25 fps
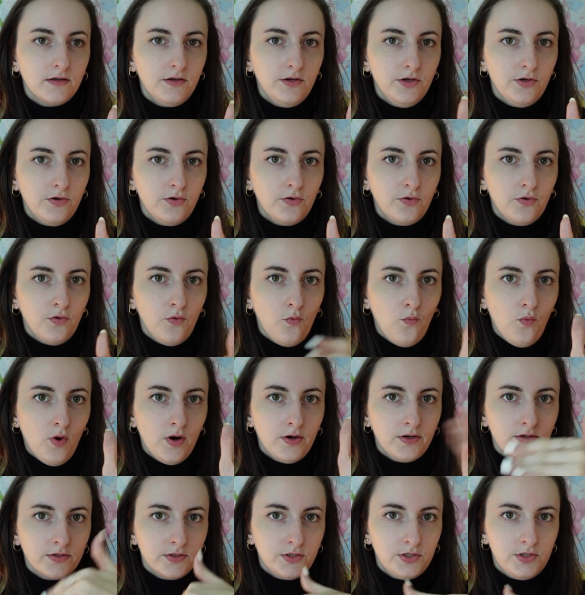you know,
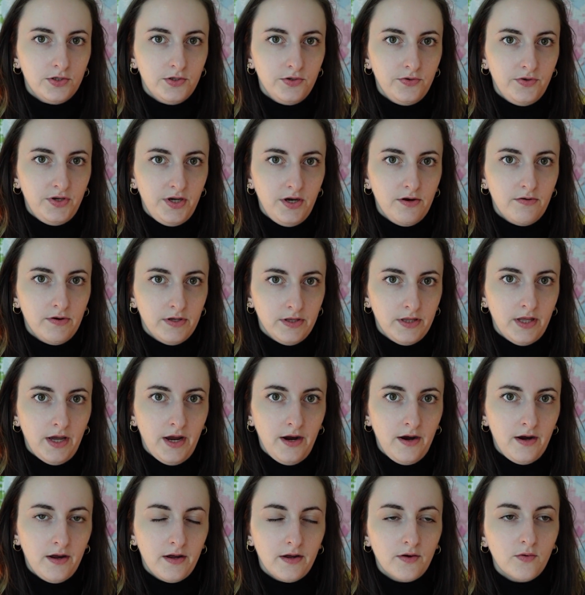one or two here and
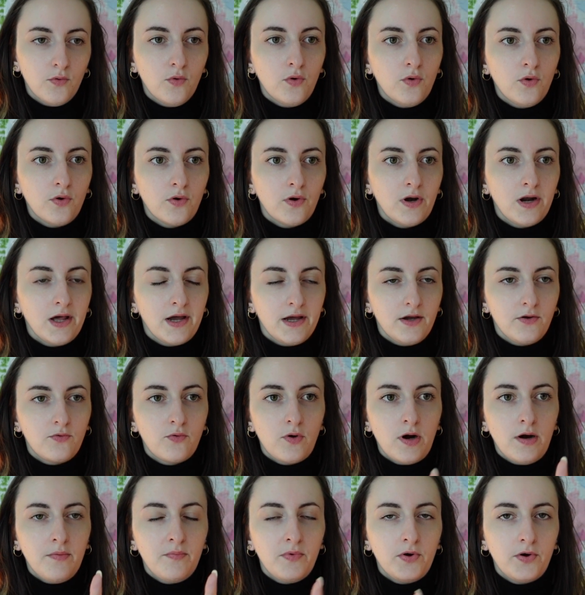there, or like
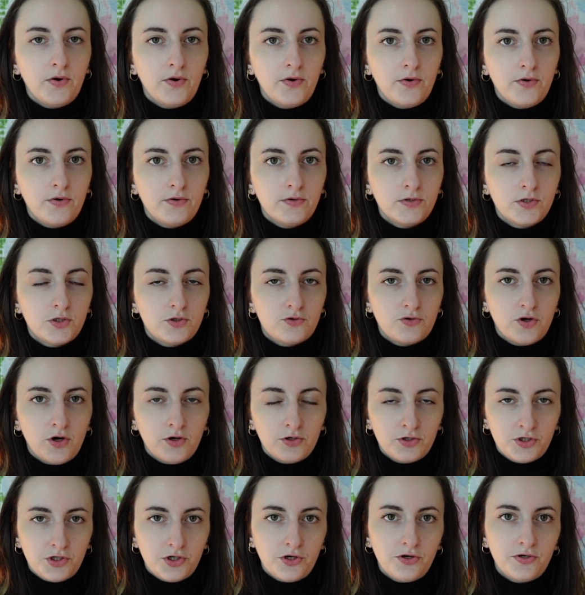grammar
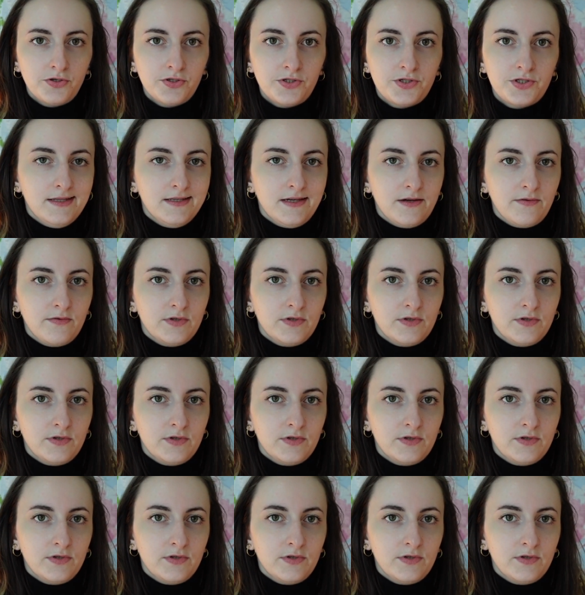structures, and I